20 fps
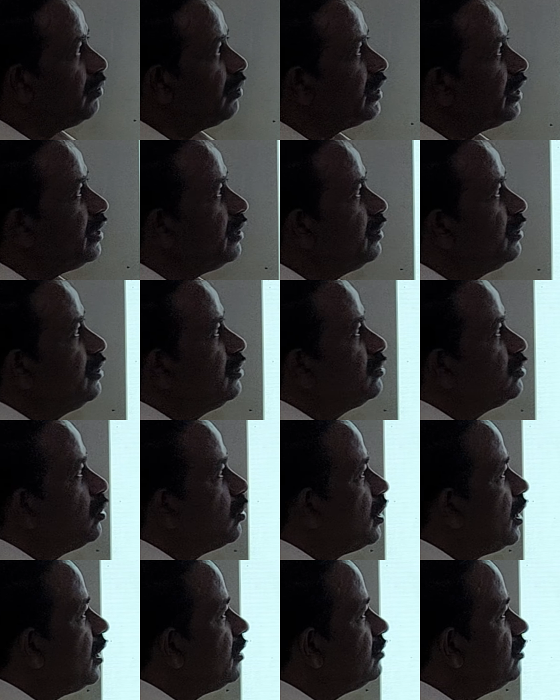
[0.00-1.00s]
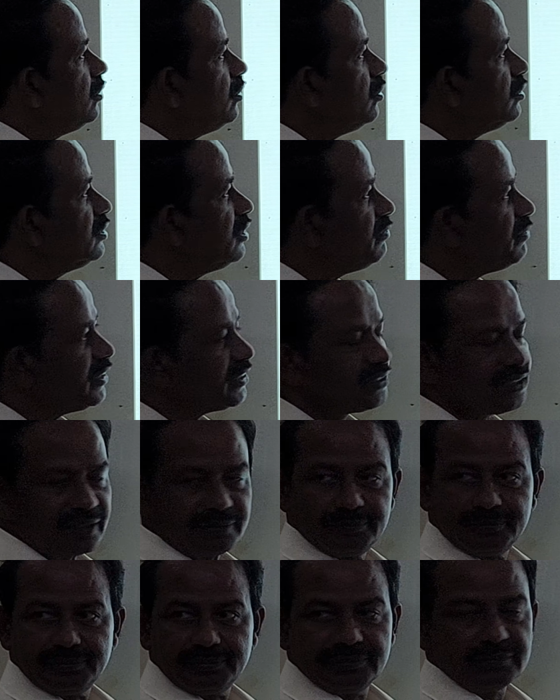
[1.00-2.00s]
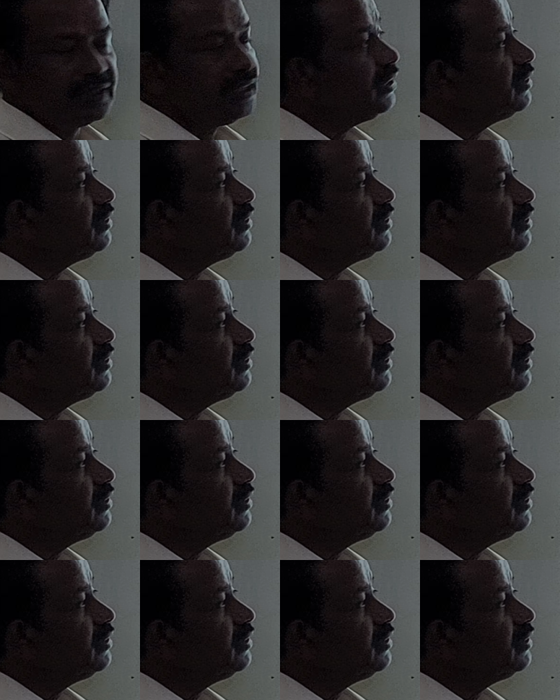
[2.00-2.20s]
Okay. So cos 0 is the first term.